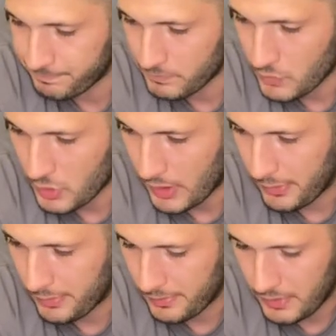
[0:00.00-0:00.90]
So,
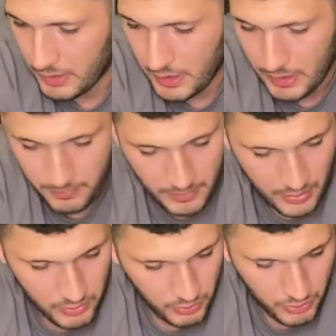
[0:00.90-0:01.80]
yeah, let's
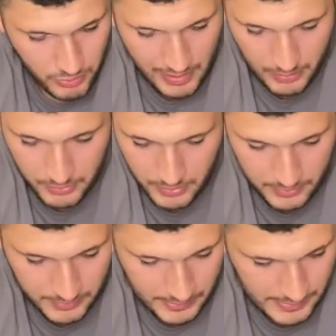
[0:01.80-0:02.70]
talk trowels.
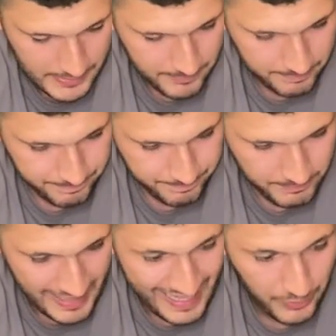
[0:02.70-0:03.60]

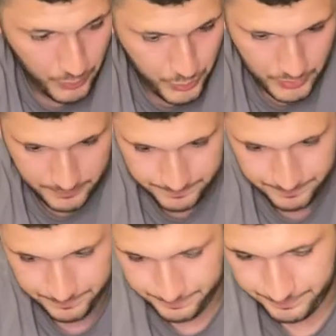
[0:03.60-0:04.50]
Handles.
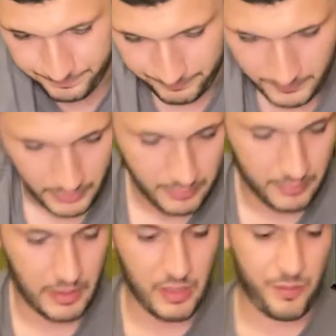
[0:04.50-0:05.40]

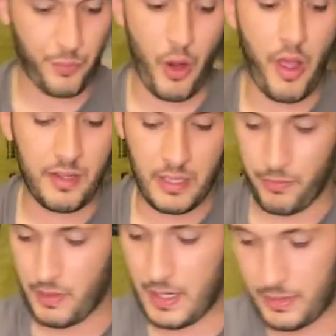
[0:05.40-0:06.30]
There's a variety of
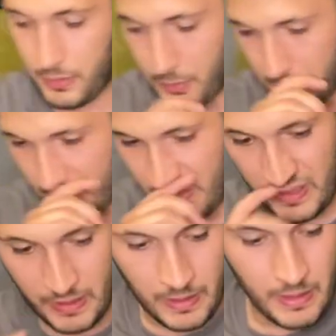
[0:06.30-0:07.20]
different handles.
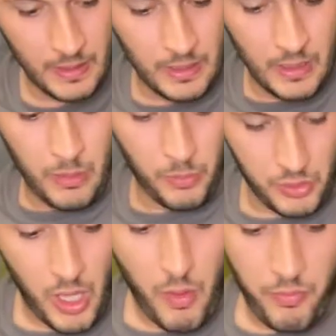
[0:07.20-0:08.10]
We'll
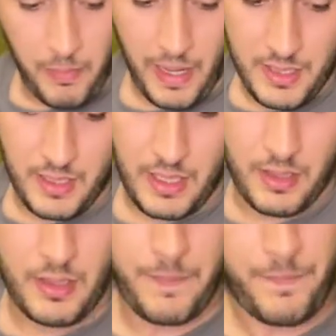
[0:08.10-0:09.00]
start with plastic.
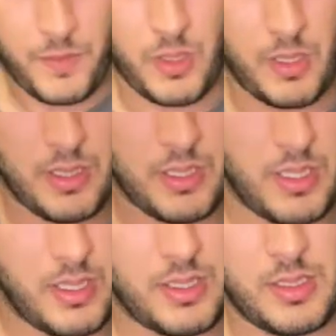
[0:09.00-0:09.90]
So this
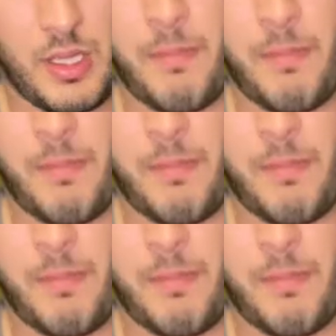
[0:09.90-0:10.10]
is a